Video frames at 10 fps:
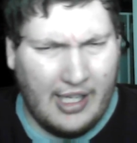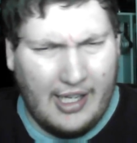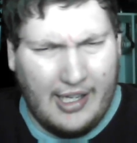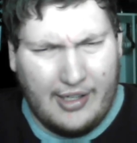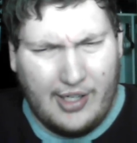
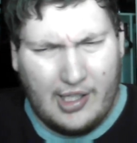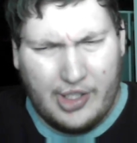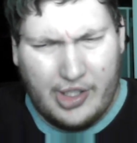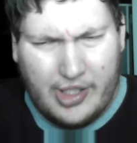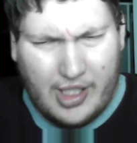
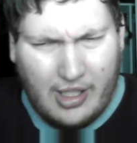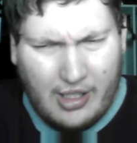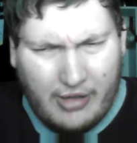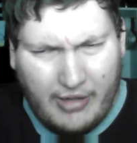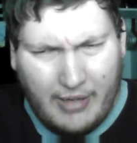Intelligence?
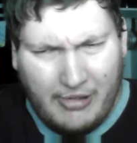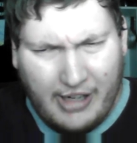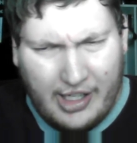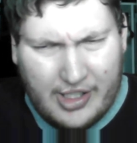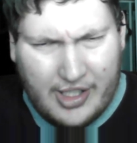3
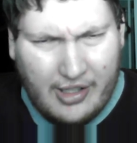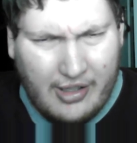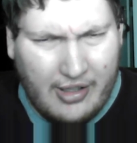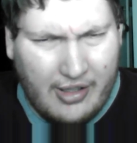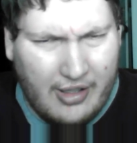brains.
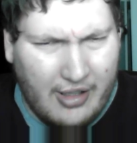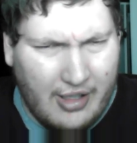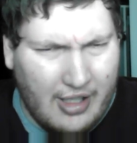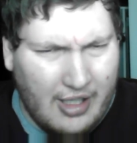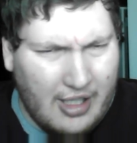
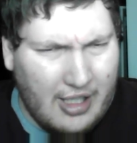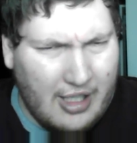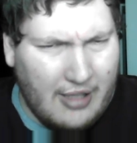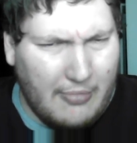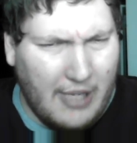
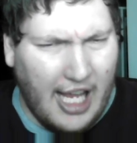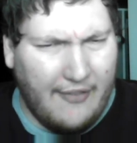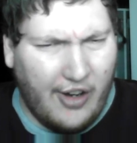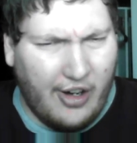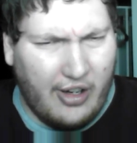
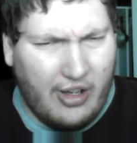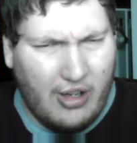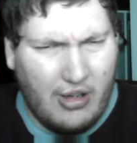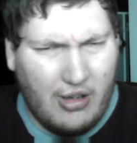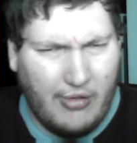Behavior.
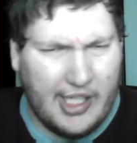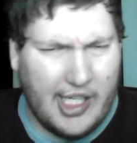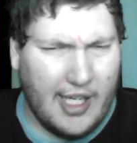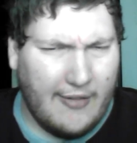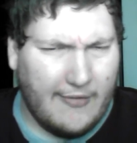
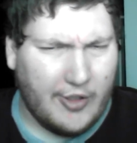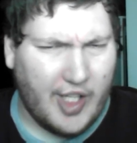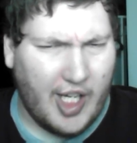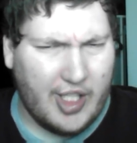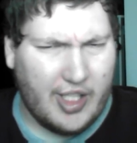Witty,
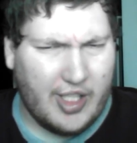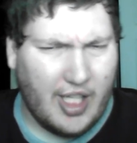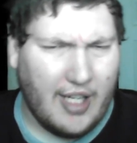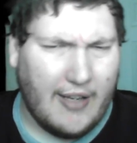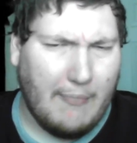flirtatious,
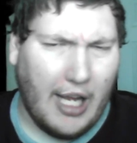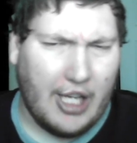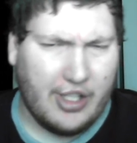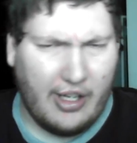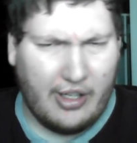and
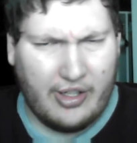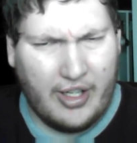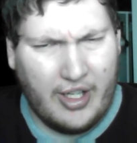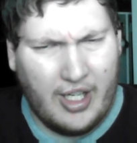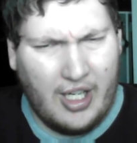compassionate.
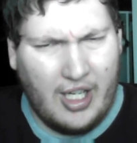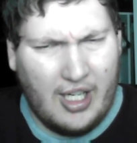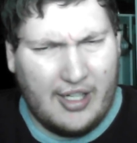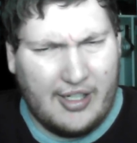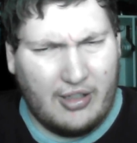
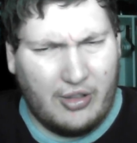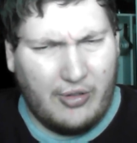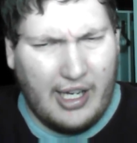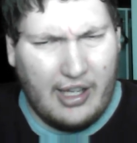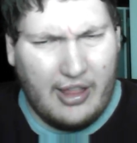She'll do
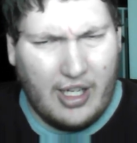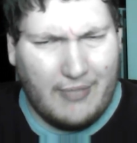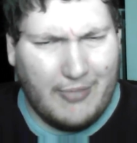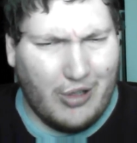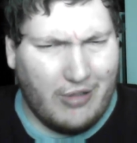anything to
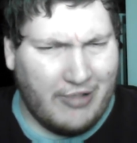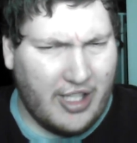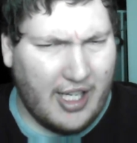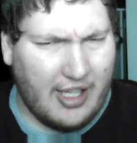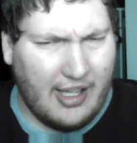both
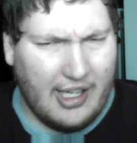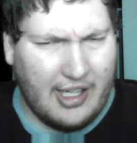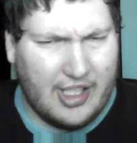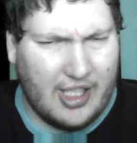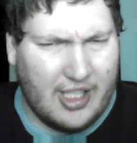protect the innocents